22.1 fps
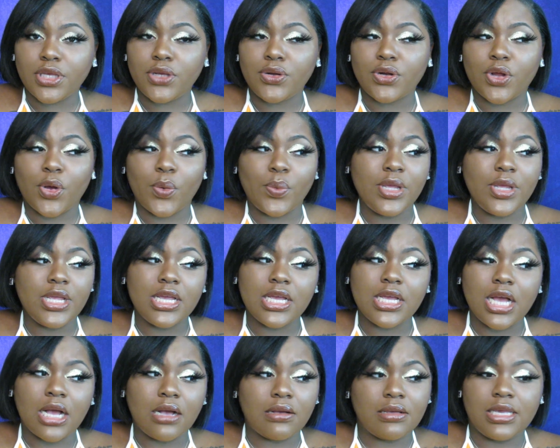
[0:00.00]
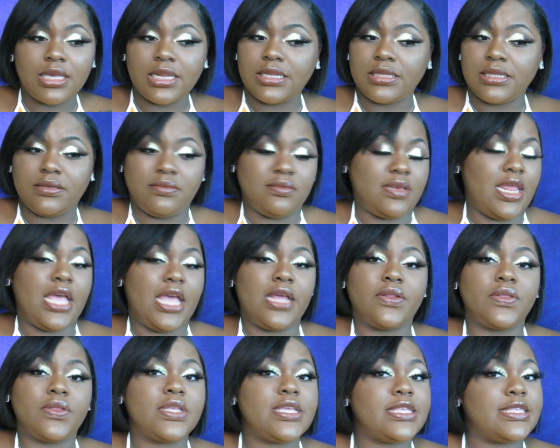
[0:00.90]
you know, we can go ahead and
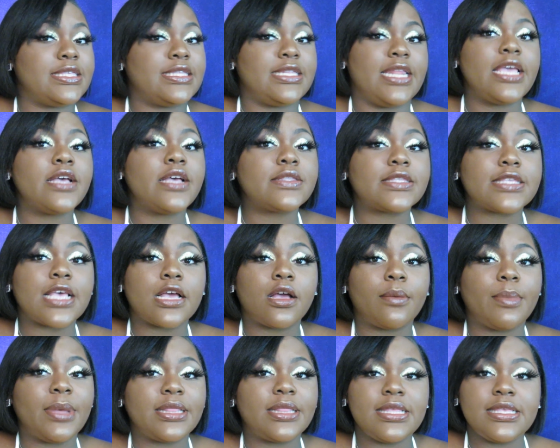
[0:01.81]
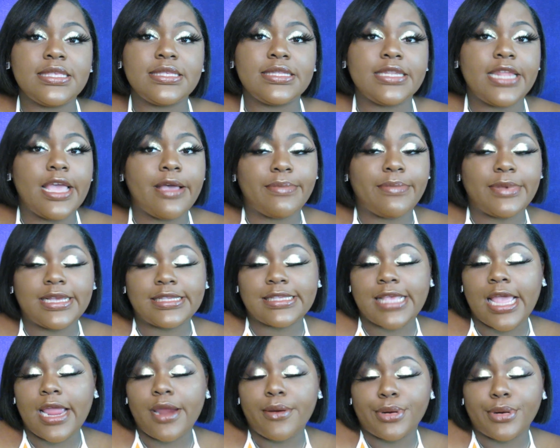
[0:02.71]
handle this now, talk about this now, because
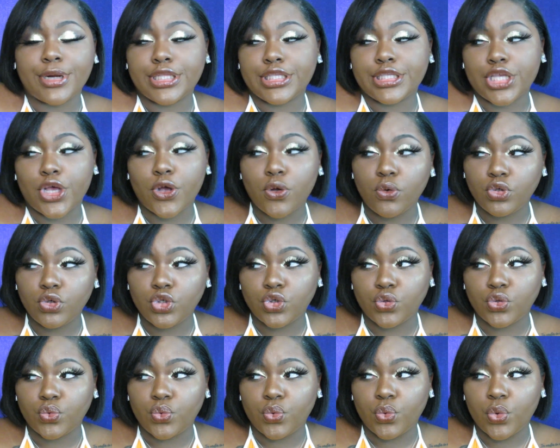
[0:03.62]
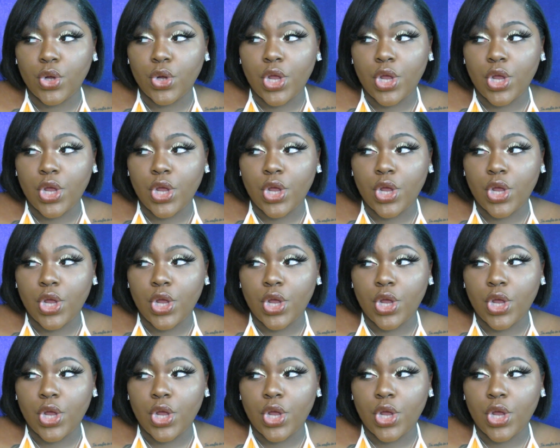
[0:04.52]
I already told you.